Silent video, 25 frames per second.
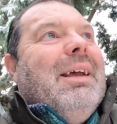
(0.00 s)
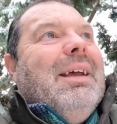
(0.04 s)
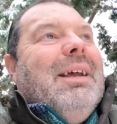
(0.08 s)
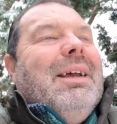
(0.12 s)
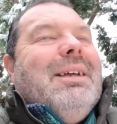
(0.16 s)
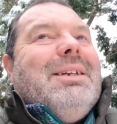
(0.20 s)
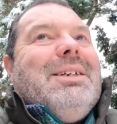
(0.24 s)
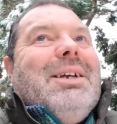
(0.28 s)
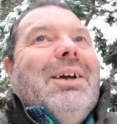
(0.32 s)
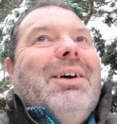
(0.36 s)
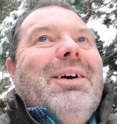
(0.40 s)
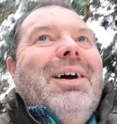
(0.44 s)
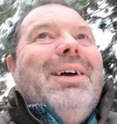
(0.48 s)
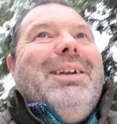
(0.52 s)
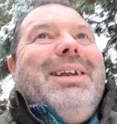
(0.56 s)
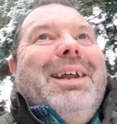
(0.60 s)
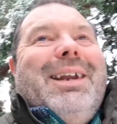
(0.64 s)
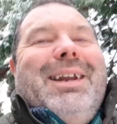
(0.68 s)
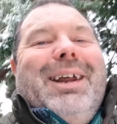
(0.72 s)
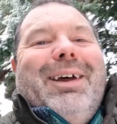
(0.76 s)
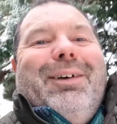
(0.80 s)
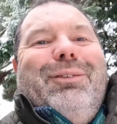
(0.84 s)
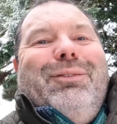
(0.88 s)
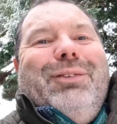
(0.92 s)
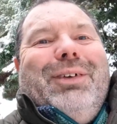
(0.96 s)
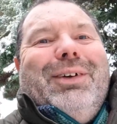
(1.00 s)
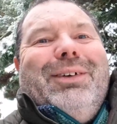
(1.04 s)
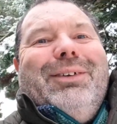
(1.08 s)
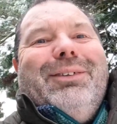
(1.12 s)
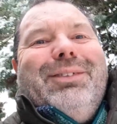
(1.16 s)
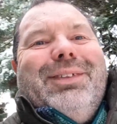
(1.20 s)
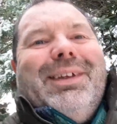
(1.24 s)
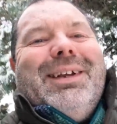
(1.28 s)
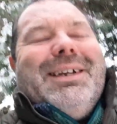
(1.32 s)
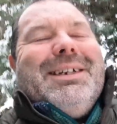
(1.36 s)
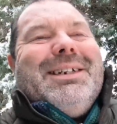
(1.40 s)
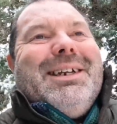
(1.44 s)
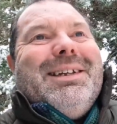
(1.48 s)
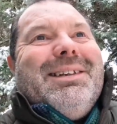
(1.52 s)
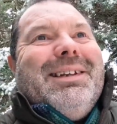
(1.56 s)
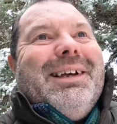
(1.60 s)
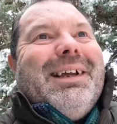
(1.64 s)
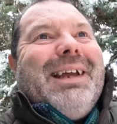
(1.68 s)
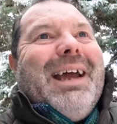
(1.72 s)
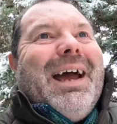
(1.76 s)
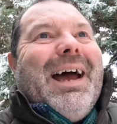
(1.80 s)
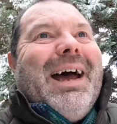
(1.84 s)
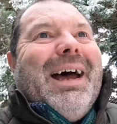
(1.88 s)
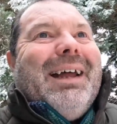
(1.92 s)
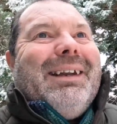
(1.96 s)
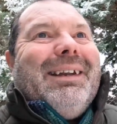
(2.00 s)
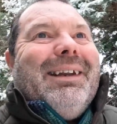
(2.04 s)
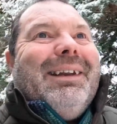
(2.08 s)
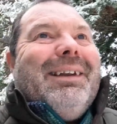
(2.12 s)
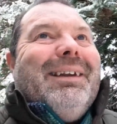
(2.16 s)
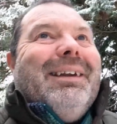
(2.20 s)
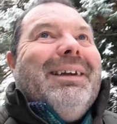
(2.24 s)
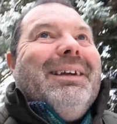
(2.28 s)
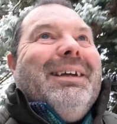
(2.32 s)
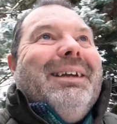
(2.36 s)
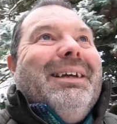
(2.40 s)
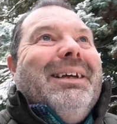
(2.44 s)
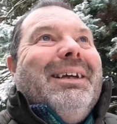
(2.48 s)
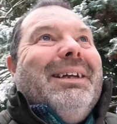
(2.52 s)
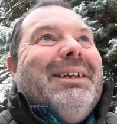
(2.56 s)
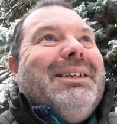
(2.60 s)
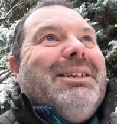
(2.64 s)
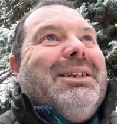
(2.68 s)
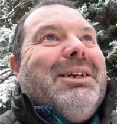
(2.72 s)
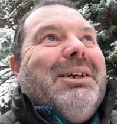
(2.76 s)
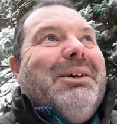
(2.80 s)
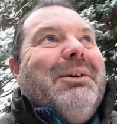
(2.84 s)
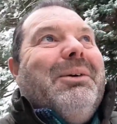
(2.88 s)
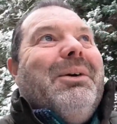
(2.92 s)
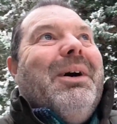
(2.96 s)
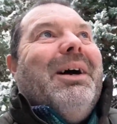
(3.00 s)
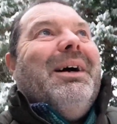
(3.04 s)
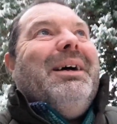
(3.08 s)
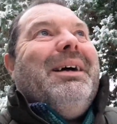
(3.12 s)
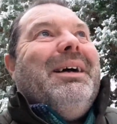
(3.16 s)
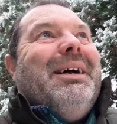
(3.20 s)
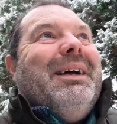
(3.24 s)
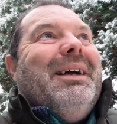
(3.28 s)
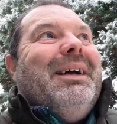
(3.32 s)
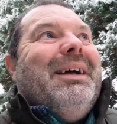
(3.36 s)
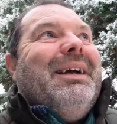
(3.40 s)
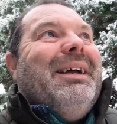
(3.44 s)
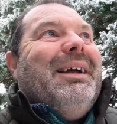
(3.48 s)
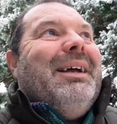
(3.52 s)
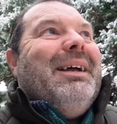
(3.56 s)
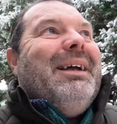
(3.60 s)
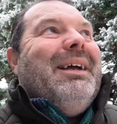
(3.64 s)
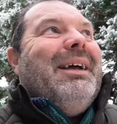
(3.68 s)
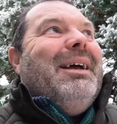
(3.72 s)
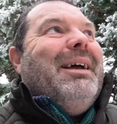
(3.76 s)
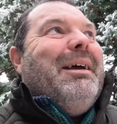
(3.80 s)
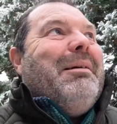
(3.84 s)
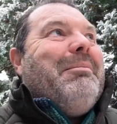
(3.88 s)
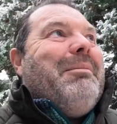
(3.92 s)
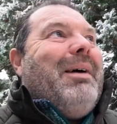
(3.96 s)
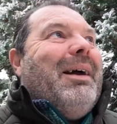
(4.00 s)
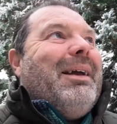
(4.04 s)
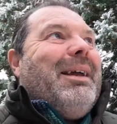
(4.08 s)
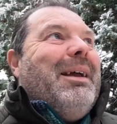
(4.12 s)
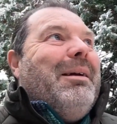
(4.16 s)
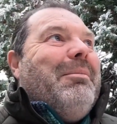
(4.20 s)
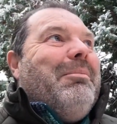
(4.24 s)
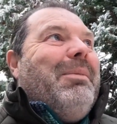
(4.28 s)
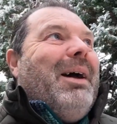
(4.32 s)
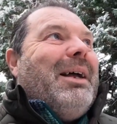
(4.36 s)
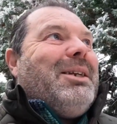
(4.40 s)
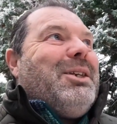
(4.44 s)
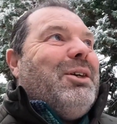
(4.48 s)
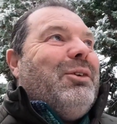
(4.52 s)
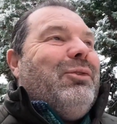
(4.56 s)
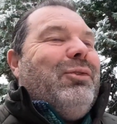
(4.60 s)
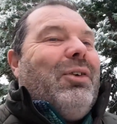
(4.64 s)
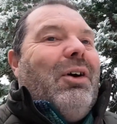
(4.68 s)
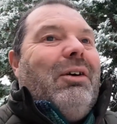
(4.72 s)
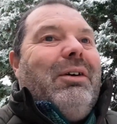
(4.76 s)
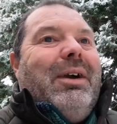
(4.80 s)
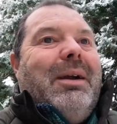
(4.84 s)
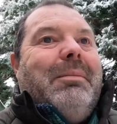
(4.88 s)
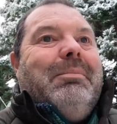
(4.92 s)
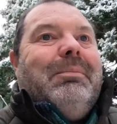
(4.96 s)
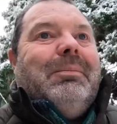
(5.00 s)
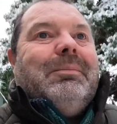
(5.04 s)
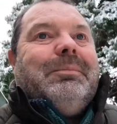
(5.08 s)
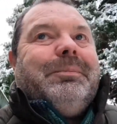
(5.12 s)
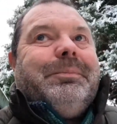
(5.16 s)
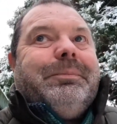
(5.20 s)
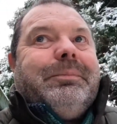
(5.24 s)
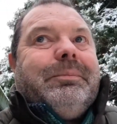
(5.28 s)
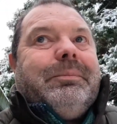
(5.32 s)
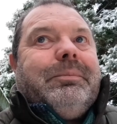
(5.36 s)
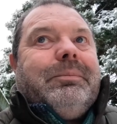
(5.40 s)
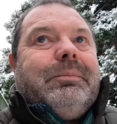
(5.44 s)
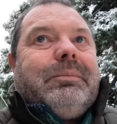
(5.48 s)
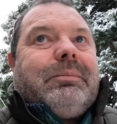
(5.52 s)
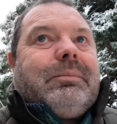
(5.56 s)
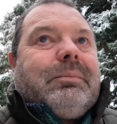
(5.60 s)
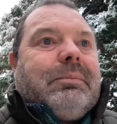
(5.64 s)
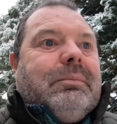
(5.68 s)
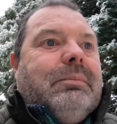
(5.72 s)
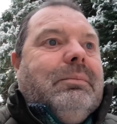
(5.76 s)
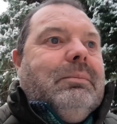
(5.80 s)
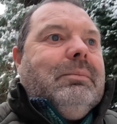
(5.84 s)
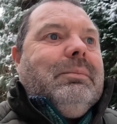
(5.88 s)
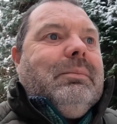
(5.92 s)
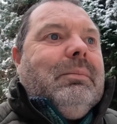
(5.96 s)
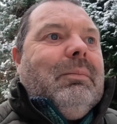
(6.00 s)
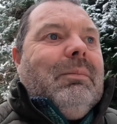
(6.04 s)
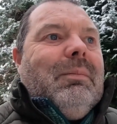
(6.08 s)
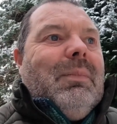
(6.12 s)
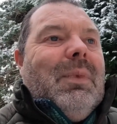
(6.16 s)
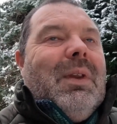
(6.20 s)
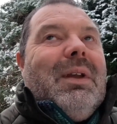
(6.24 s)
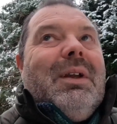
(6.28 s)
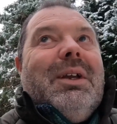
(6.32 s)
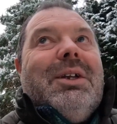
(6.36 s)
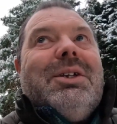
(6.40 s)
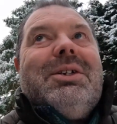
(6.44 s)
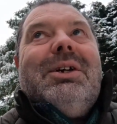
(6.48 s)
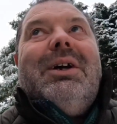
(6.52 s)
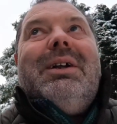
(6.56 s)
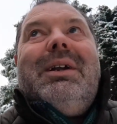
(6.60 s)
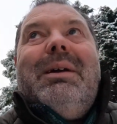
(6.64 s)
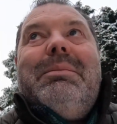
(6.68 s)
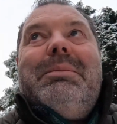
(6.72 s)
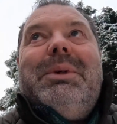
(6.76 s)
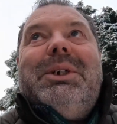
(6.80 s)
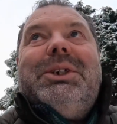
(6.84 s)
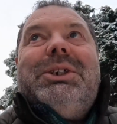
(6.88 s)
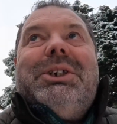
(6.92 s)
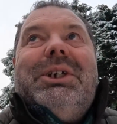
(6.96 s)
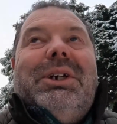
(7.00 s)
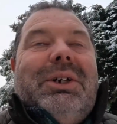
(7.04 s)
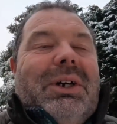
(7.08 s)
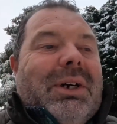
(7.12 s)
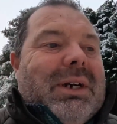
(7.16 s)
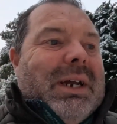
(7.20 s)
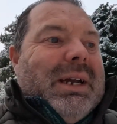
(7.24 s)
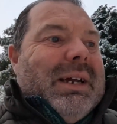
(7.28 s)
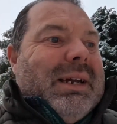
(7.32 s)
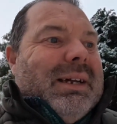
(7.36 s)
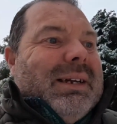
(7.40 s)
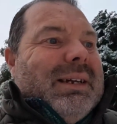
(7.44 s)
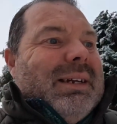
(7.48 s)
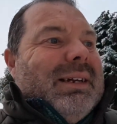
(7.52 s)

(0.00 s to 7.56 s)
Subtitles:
So I did a few things in the garden to make it better for him. So let me show you.